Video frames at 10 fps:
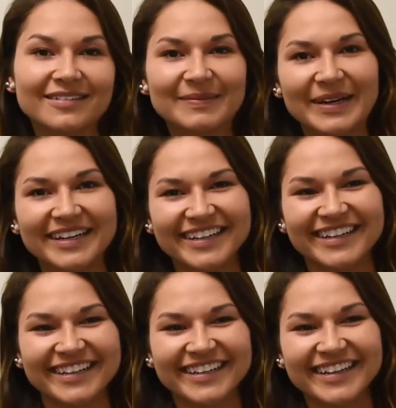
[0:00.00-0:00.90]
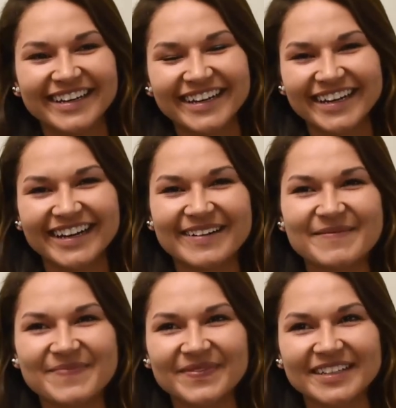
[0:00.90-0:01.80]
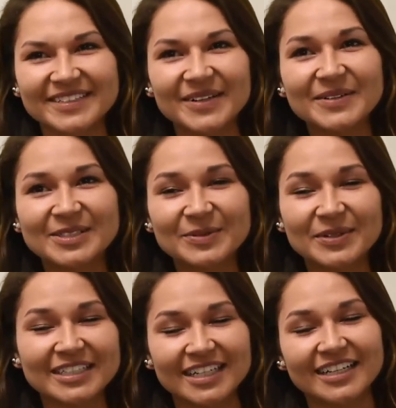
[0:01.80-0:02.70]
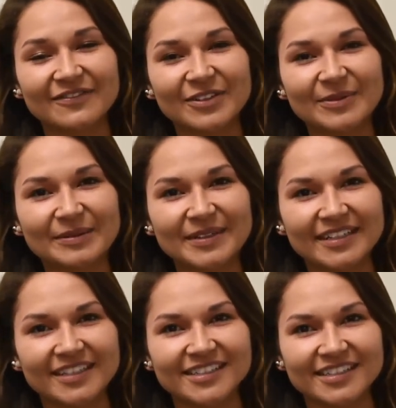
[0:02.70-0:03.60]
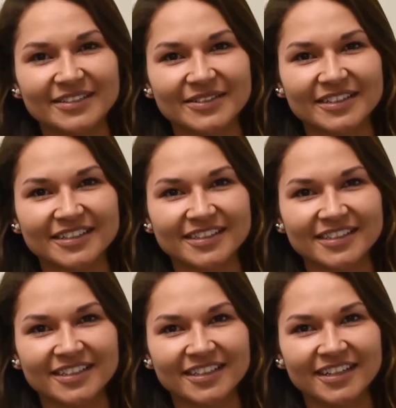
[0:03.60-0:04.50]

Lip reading: But so it was super exciting for me, because it was